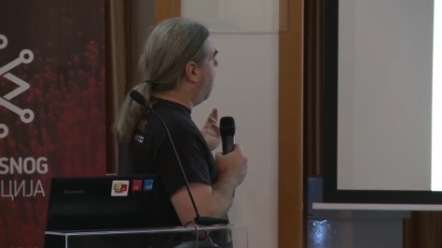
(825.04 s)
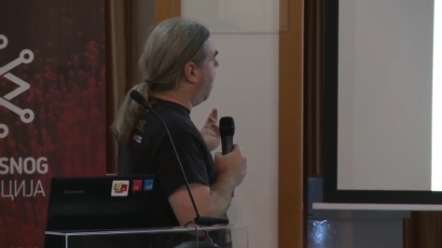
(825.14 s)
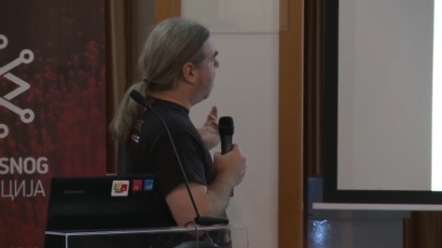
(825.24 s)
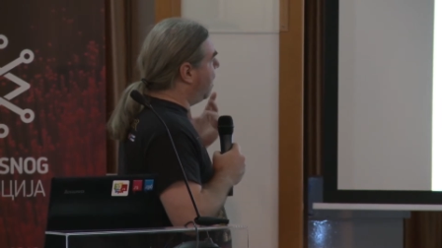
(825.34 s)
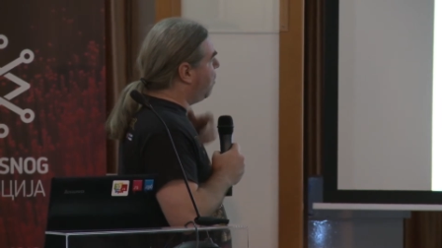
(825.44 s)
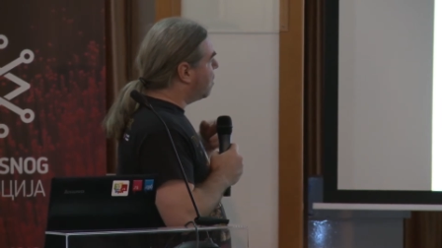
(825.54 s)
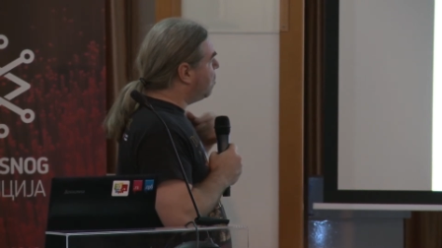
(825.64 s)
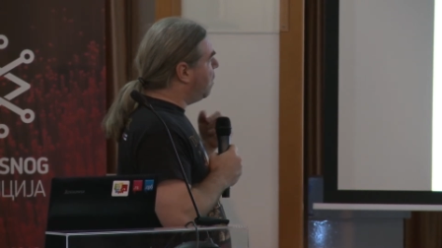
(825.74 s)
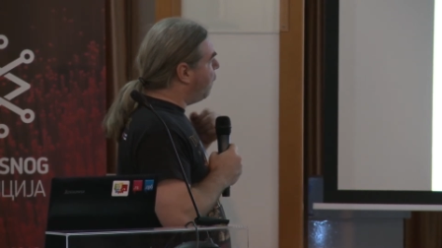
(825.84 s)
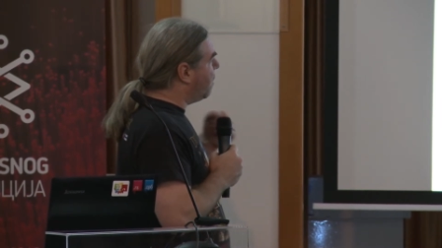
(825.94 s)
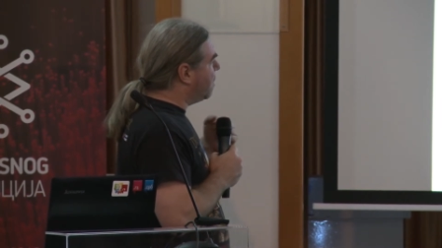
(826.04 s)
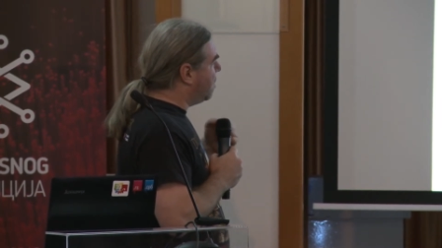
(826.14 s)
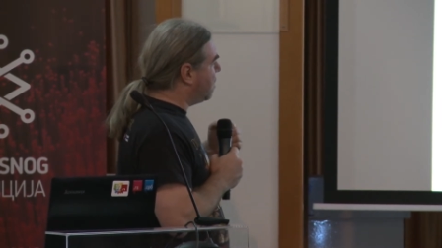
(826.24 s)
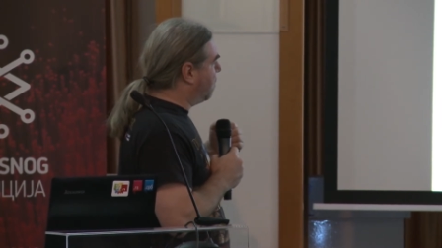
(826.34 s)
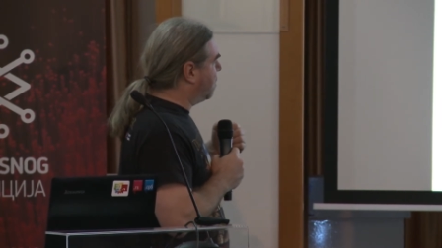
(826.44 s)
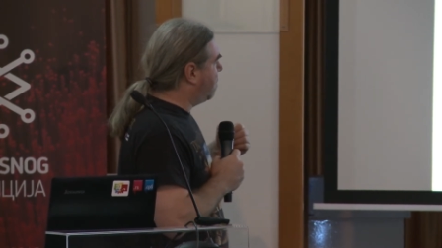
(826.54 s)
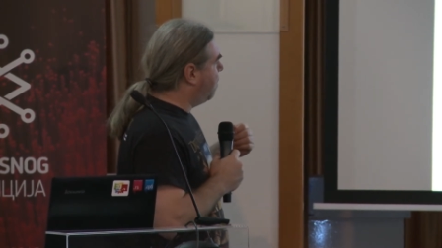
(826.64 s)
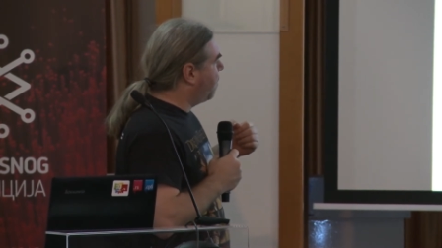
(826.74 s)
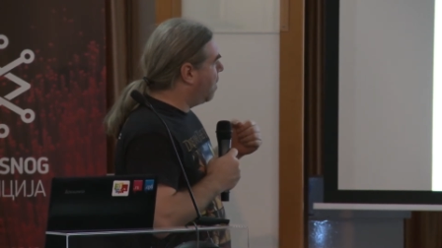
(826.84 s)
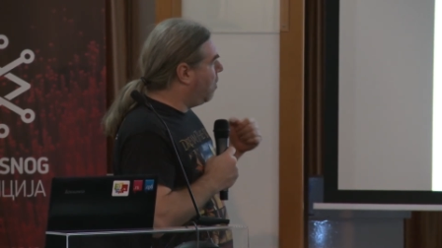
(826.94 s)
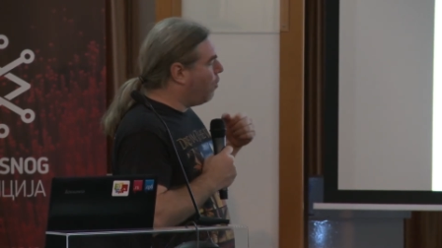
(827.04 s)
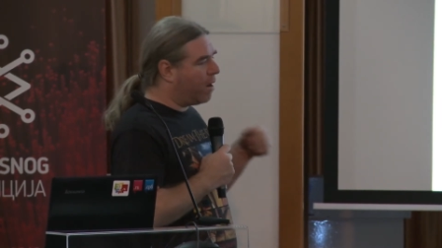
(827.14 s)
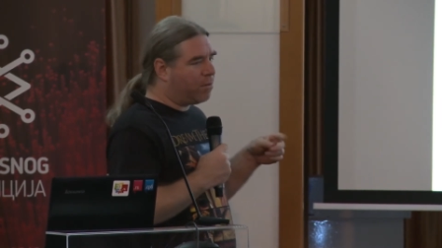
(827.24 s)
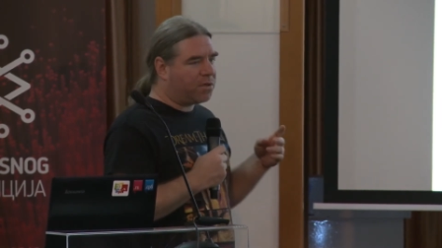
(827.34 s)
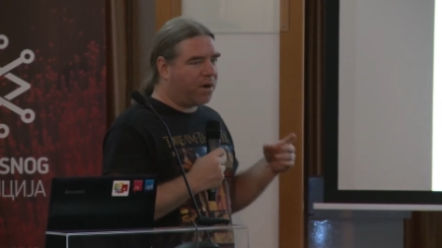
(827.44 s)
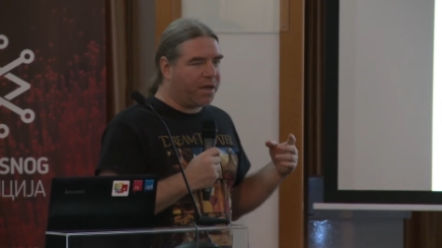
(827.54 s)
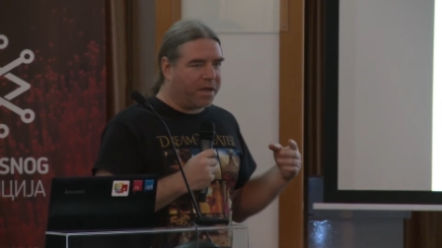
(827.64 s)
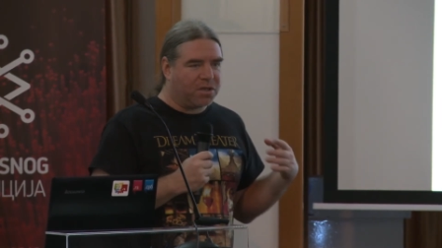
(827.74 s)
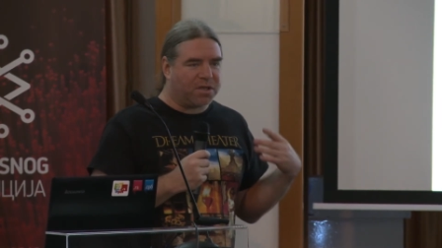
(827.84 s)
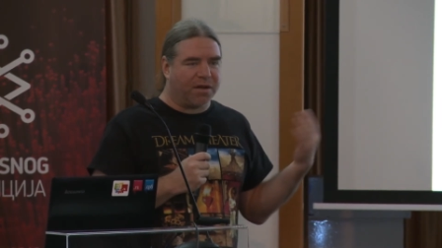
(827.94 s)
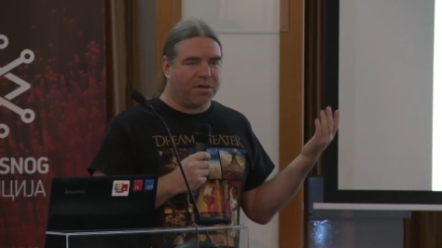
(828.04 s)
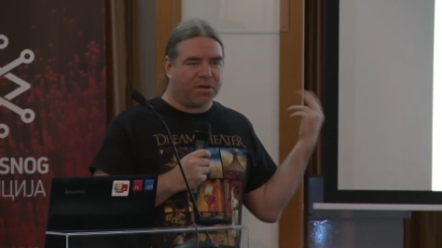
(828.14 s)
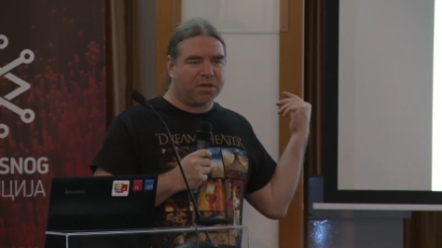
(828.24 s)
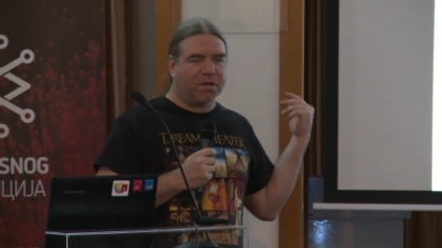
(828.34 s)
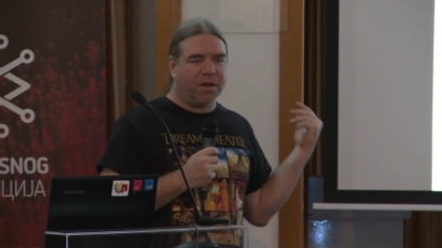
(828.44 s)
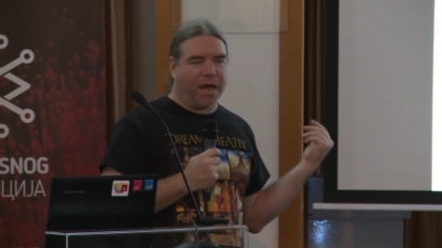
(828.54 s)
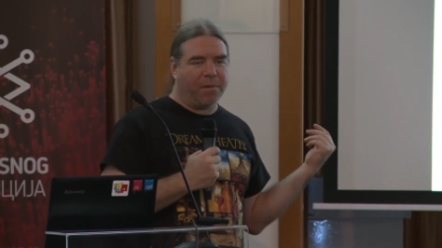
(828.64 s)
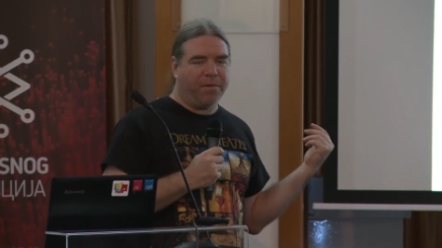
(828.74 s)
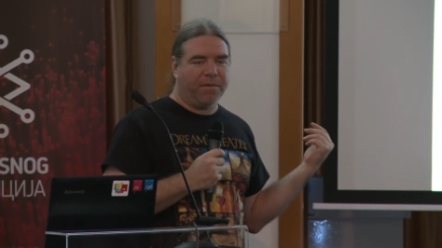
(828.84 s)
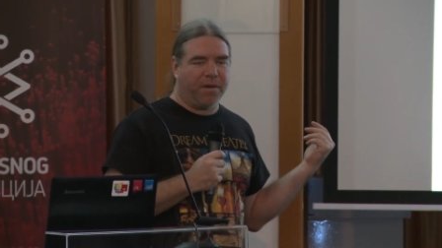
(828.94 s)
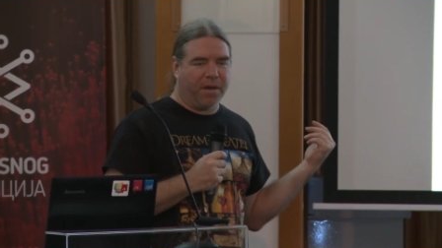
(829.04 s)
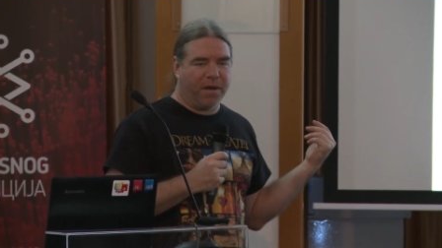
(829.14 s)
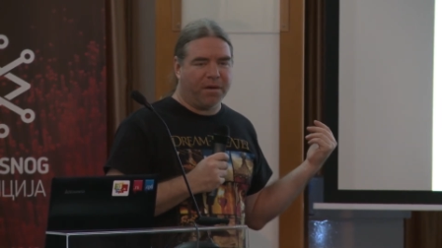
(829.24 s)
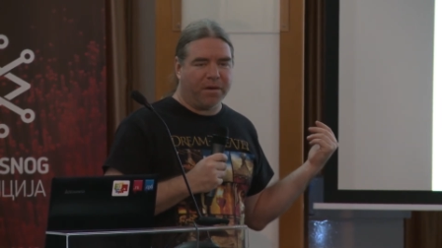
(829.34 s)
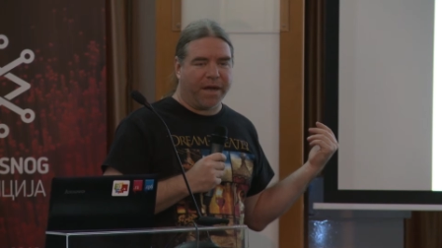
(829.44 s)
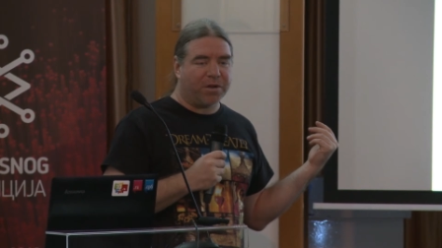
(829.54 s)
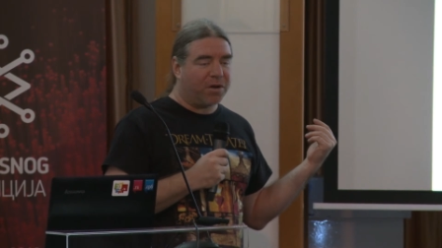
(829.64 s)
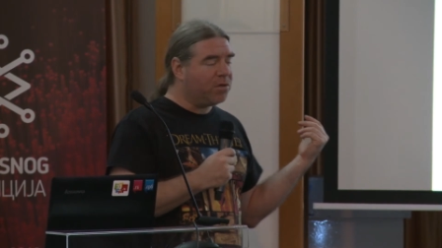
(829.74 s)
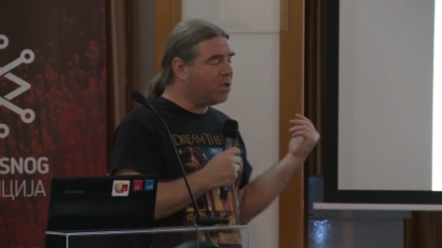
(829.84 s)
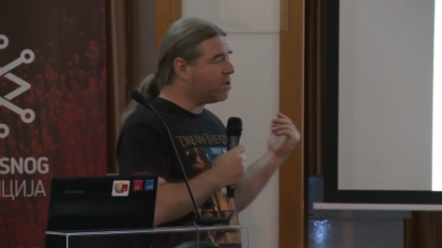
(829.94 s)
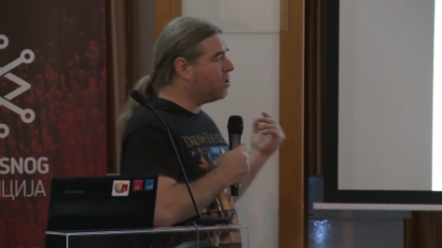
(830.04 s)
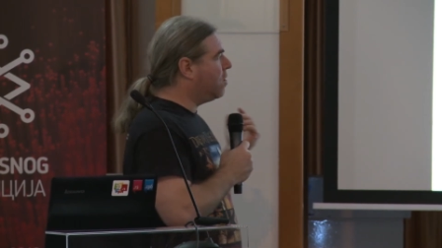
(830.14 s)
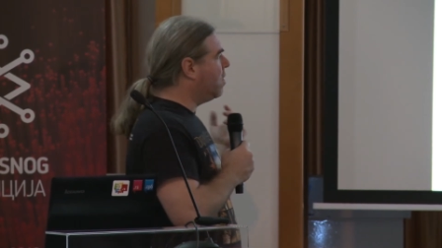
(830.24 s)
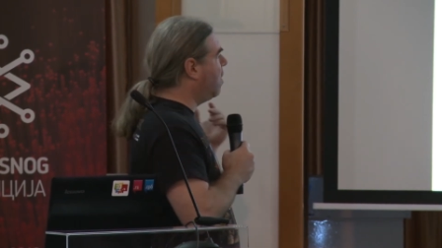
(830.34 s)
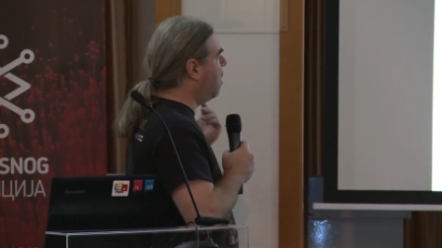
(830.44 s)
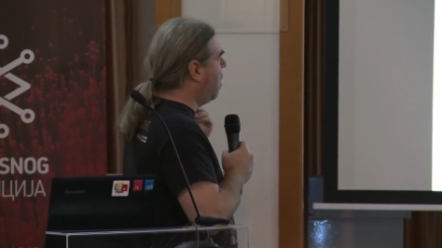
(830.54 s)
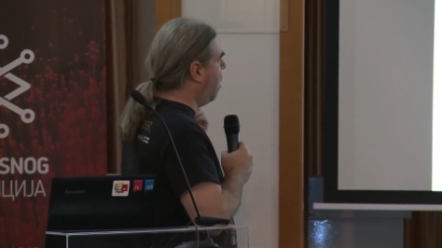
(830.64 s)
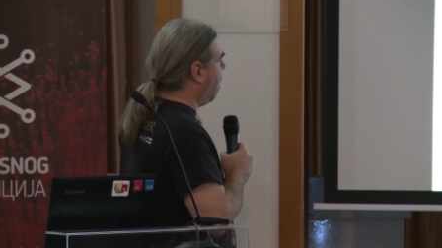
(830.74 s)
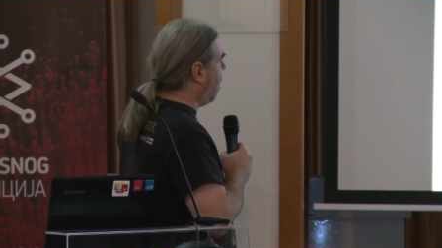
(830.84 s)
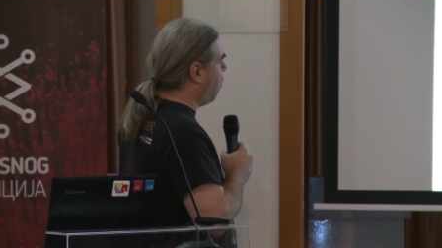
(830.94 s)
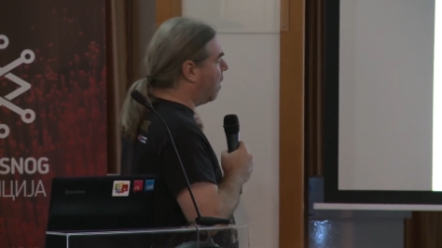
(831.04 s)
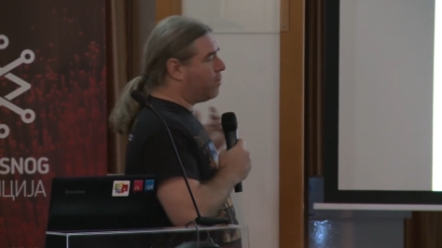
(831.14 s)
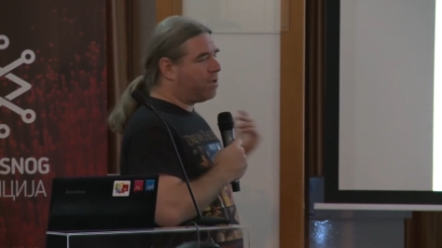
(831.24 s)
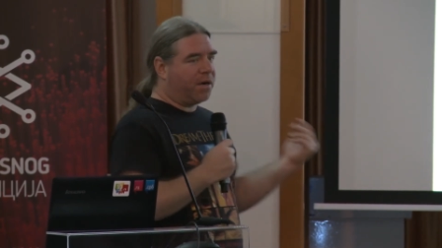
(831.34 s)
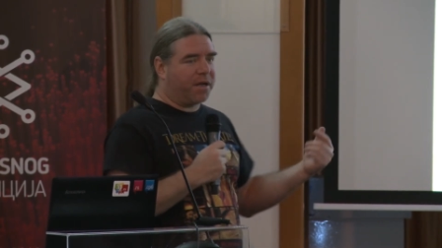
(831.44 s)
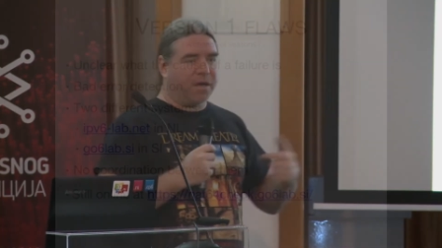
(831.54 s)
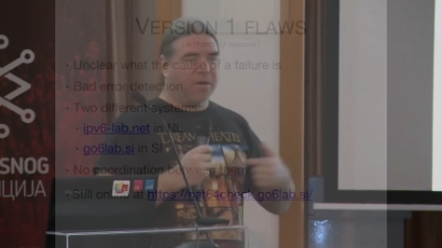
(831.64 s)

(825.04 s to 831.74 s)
and there were two different systems. One was running in Sander's lab in Netherlands. One was running